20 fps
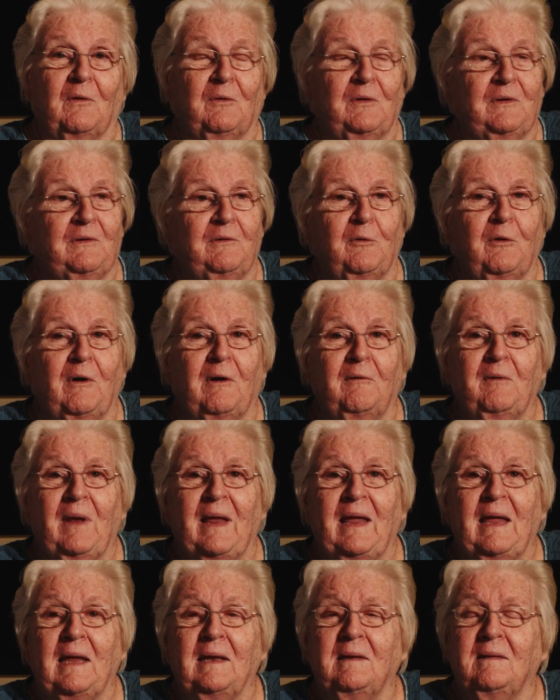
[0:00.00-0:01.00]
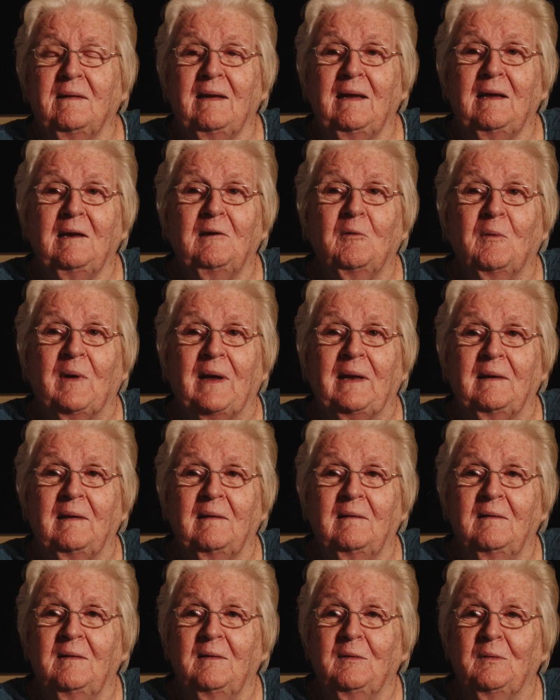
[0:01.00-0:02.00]
was around 18
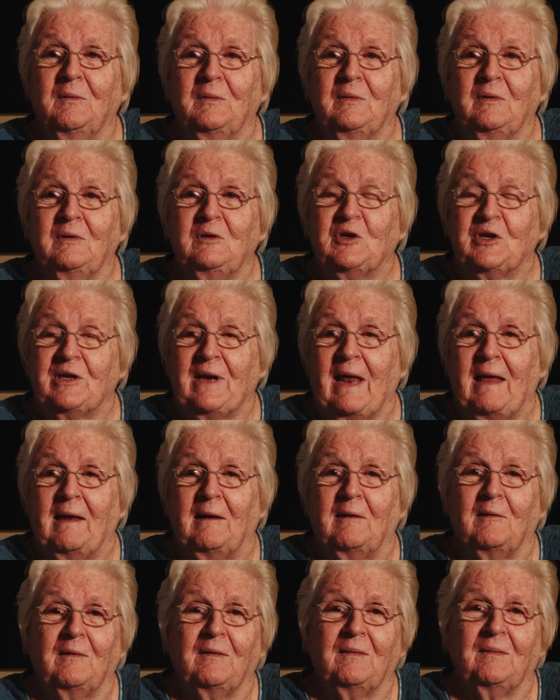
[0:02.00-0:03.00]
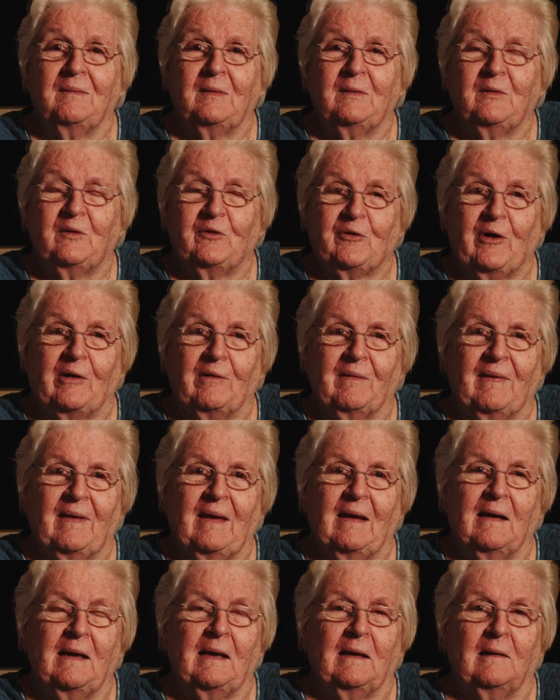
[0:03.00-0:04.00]
when Janet struck
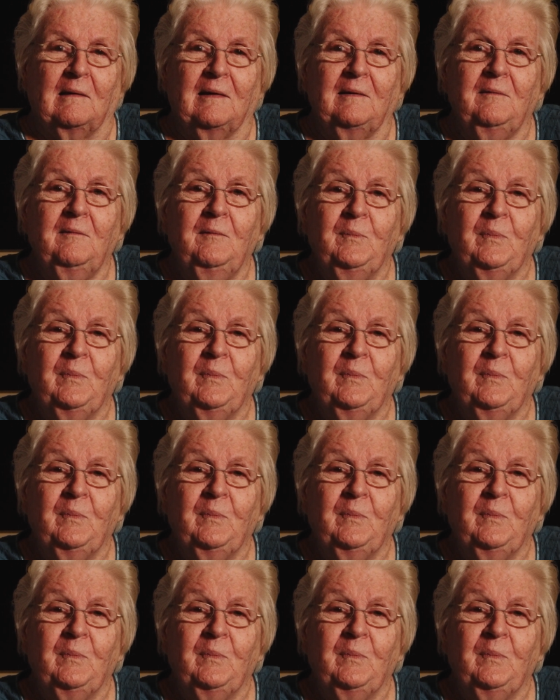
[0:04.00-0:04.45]
the island.